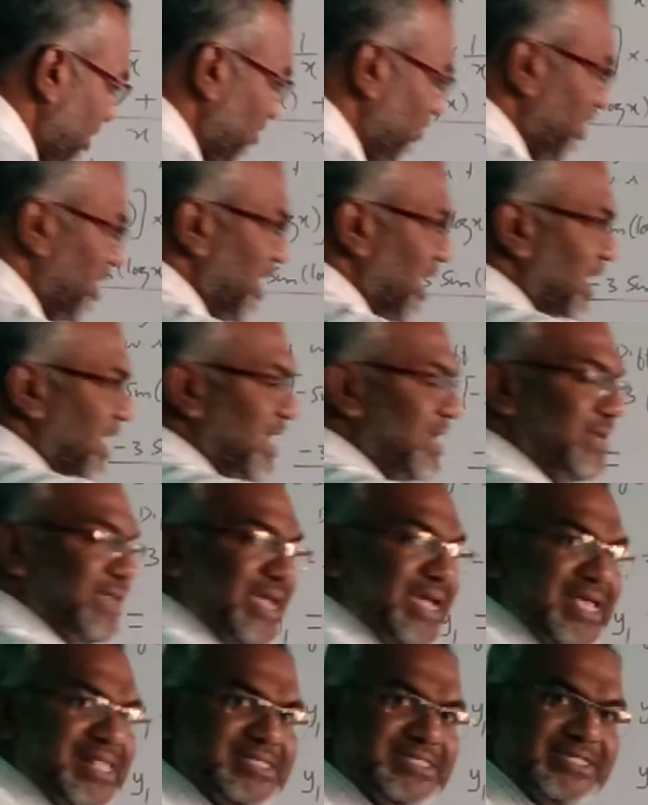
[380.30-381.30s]
We can again
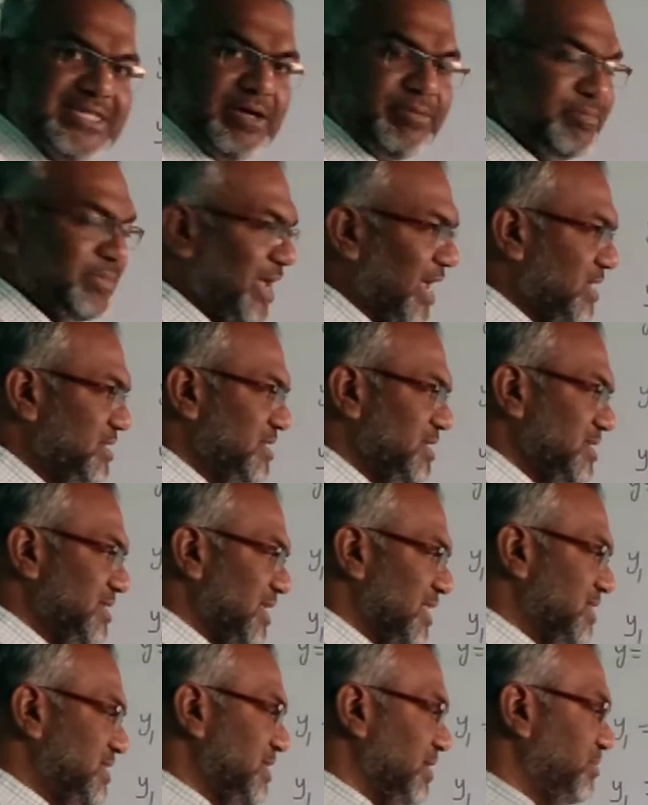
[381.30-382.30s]
take LCM. X is
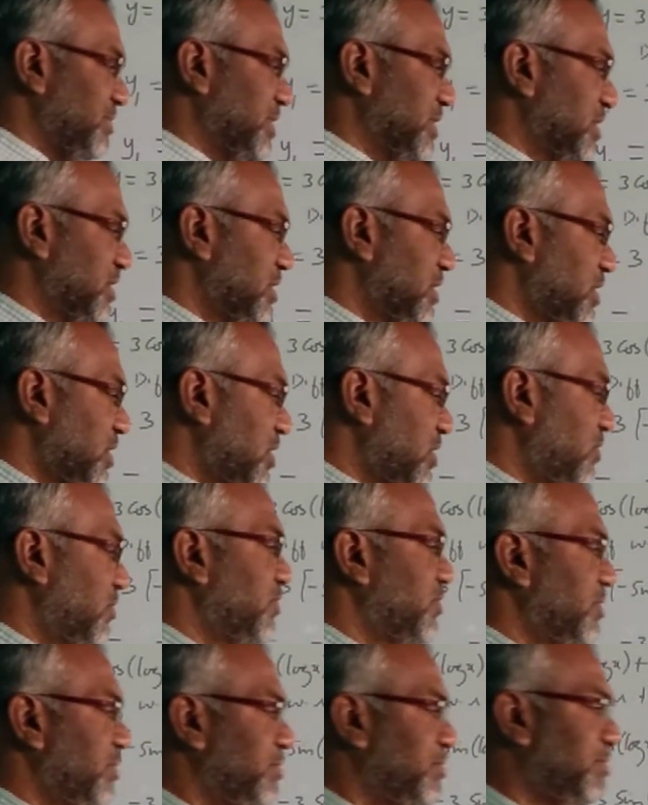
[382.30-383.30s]
LCM here.
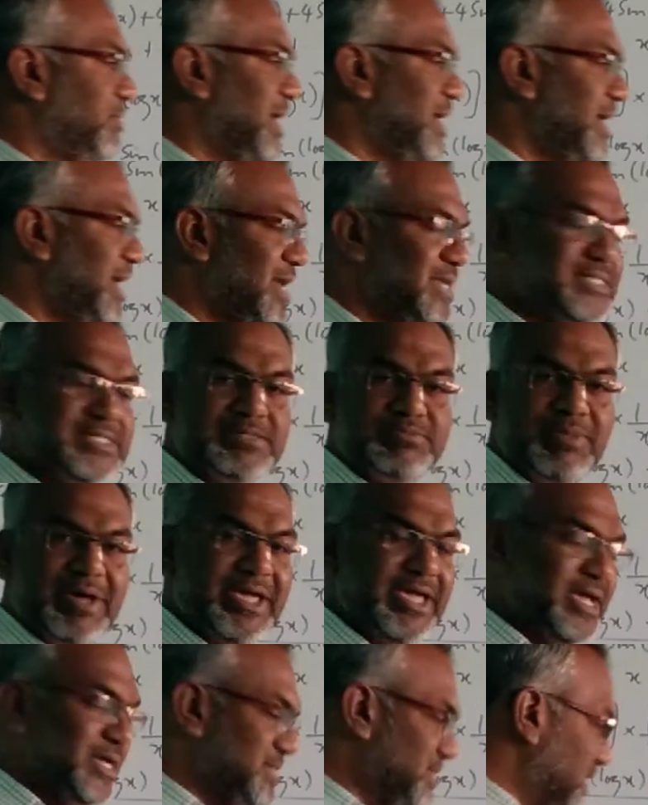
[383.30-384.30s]
By x,
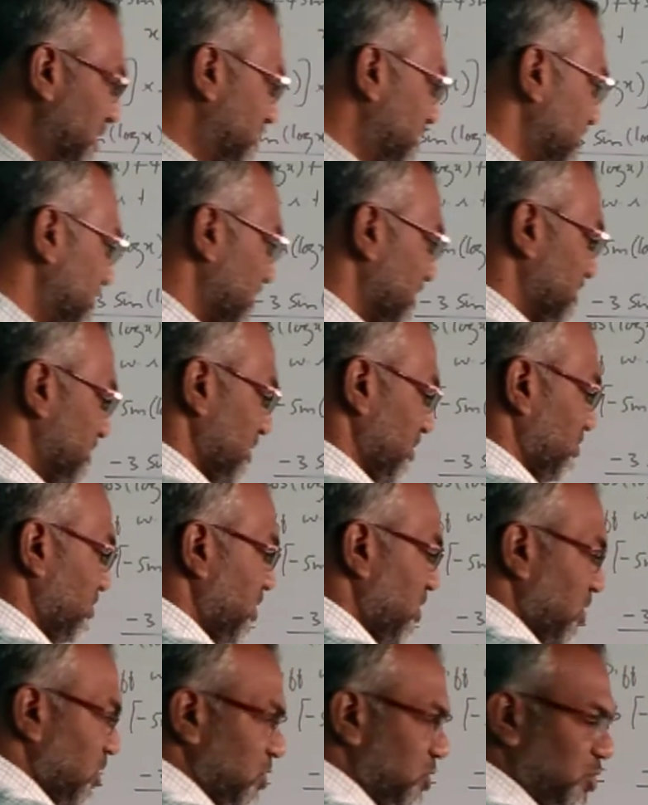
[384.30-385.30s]
x is LCM.
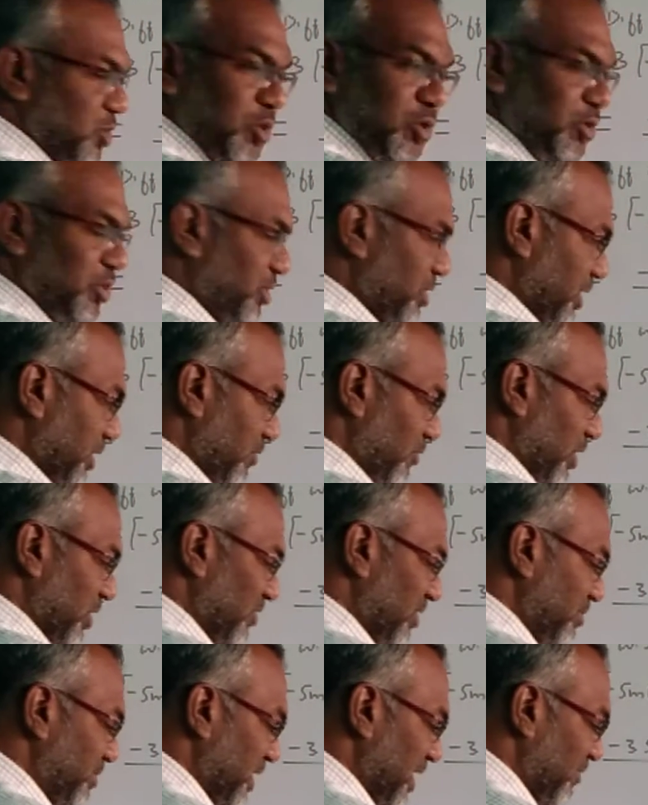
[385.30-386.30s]
So what
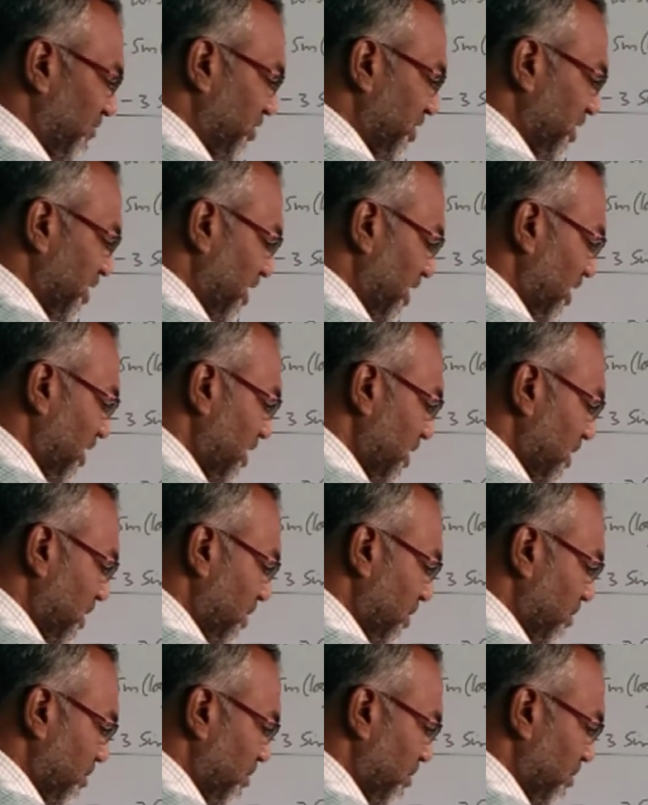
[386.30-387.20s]
will be left here?